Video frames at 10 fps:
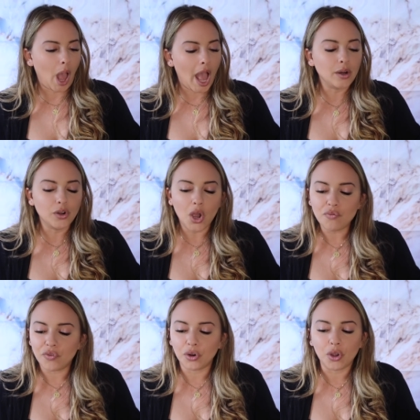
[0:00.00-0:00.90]
I don't know,
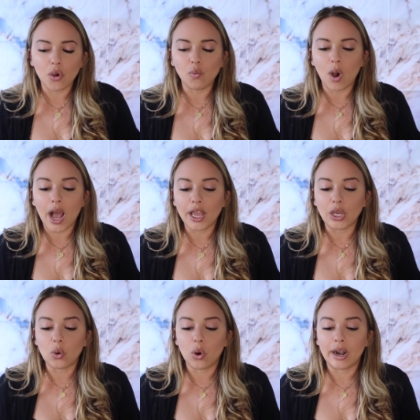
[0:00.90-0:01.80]
Virgo, why
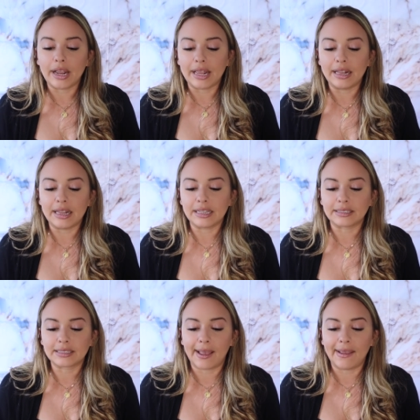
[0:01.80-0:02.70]
you're in
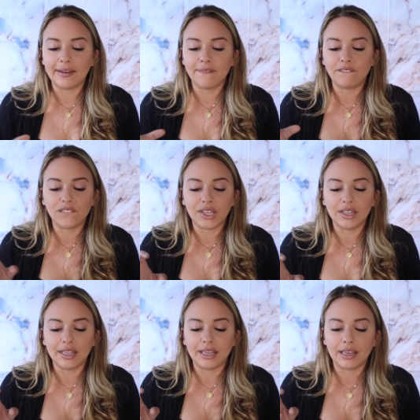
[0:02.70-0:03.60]
this kind of
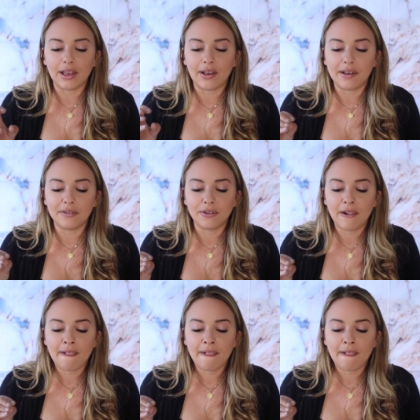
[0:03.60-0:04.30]
feeling of,